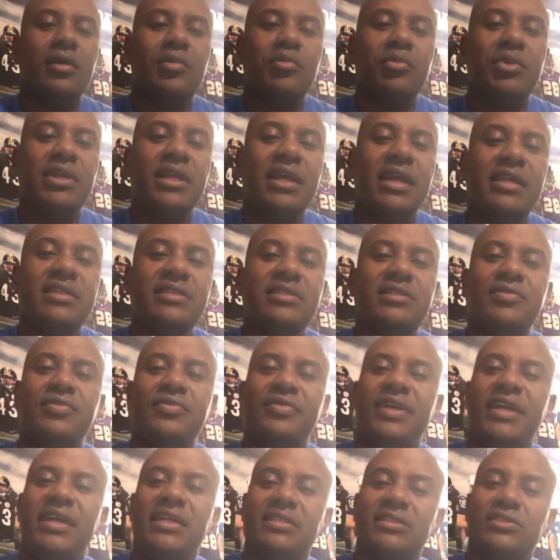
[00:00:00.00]
But he hates the
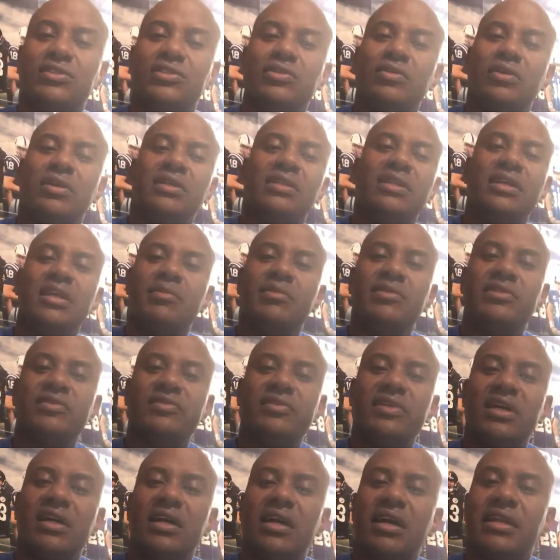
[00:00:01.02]
fact that you are in the image
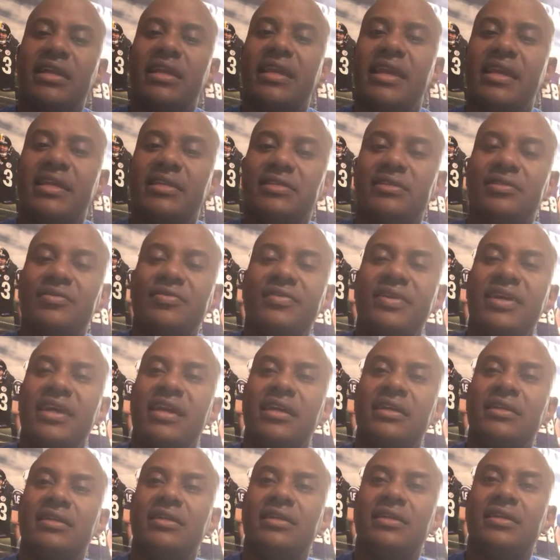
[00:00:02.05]
of God. He hates the
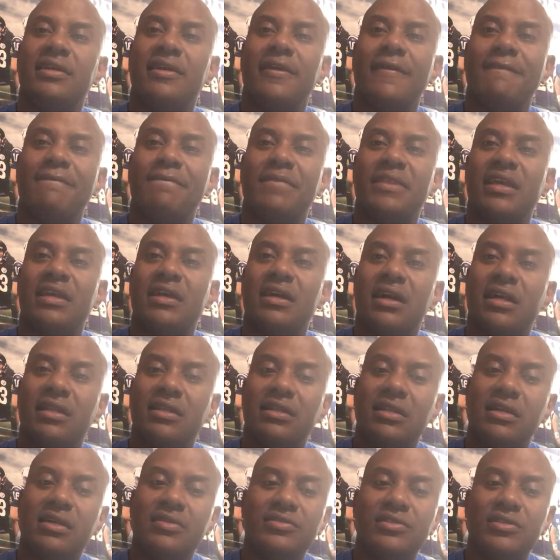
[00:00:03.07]
fact that
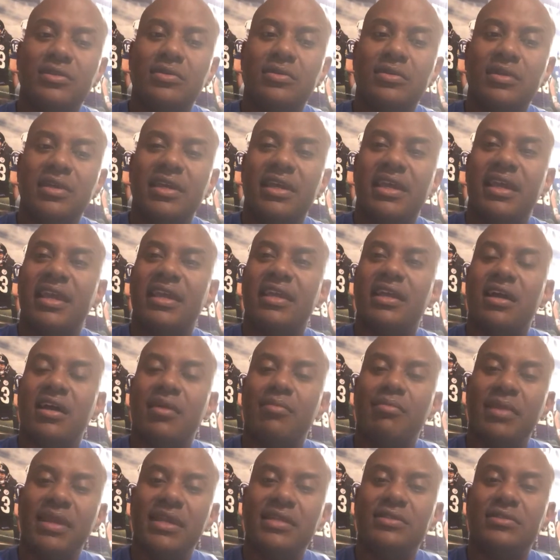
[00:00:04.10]
God loves you and
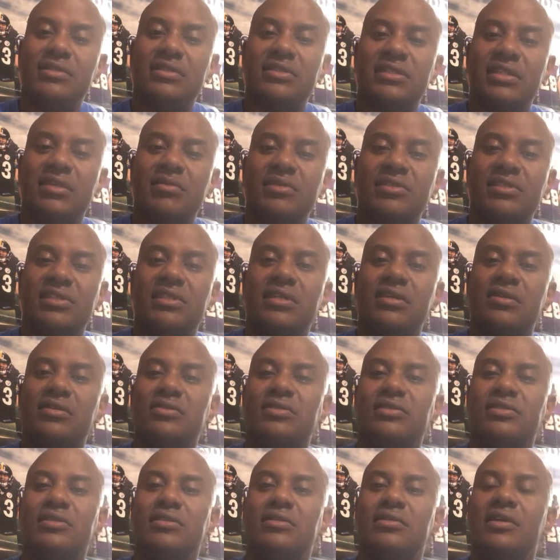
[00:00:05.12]
God made you in his image. And he
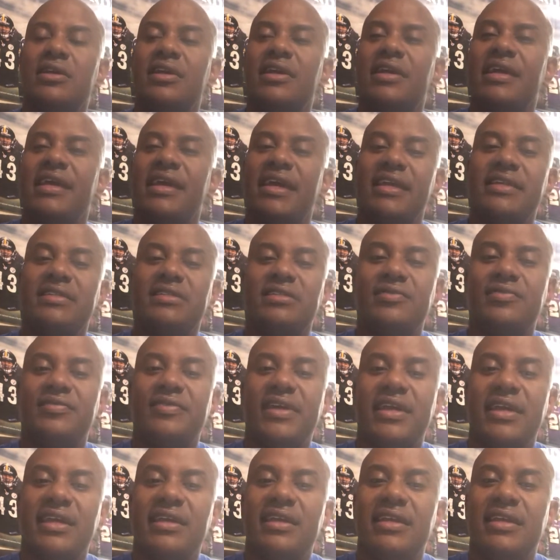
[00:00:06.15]
also hates the
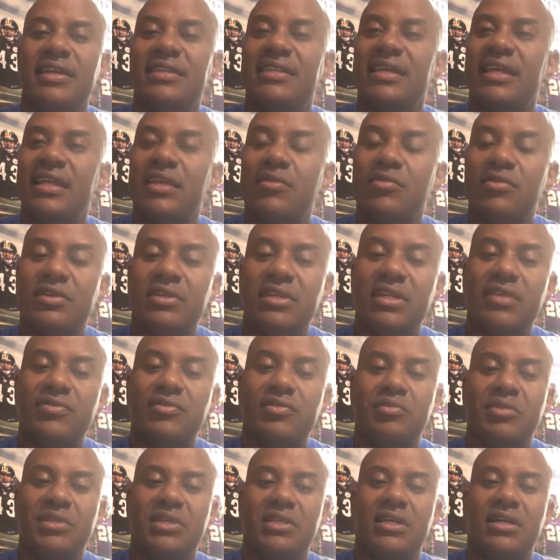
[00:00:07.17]
fact that he would
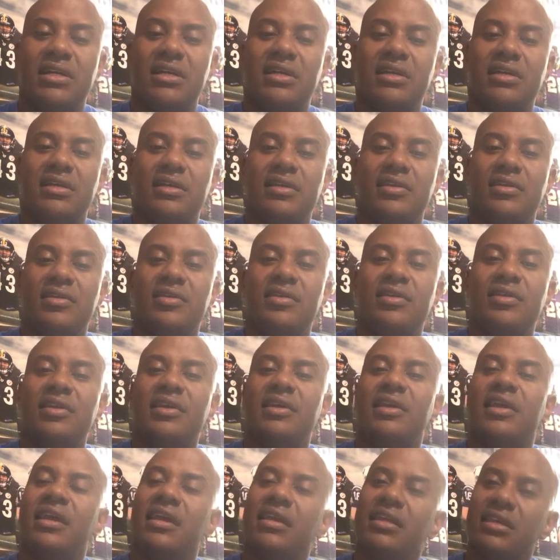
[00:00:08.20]
never be God.
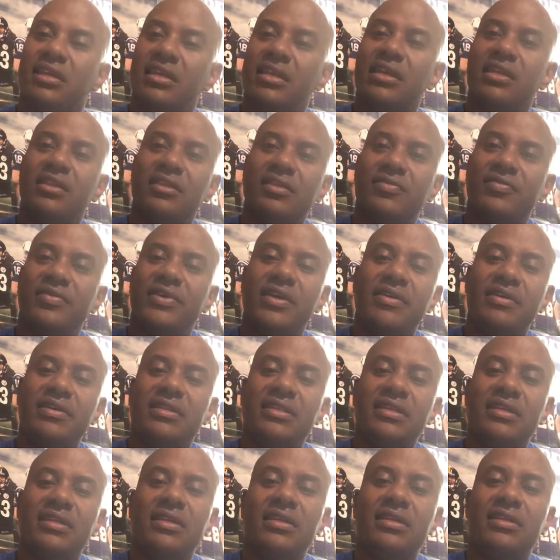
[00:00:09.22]
And again, the very
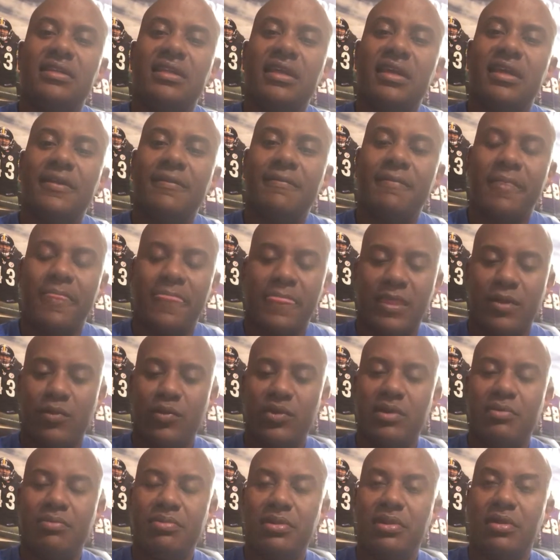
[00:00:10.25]
thing that
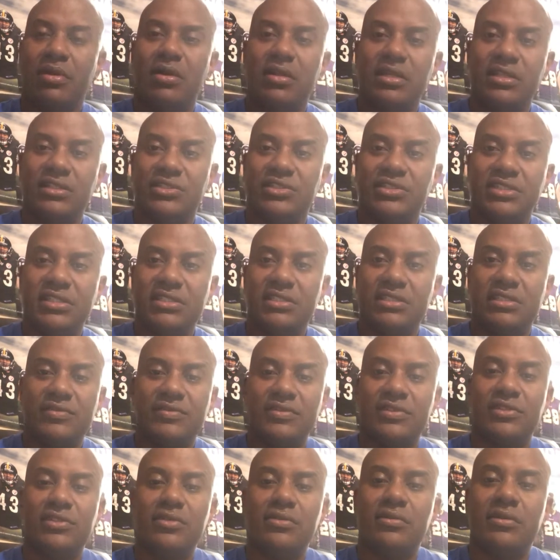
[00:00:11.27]
we applauded Jesus
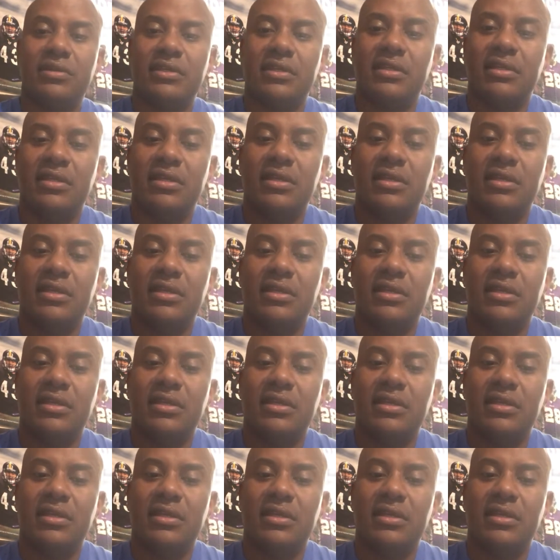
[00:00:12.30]
for doing,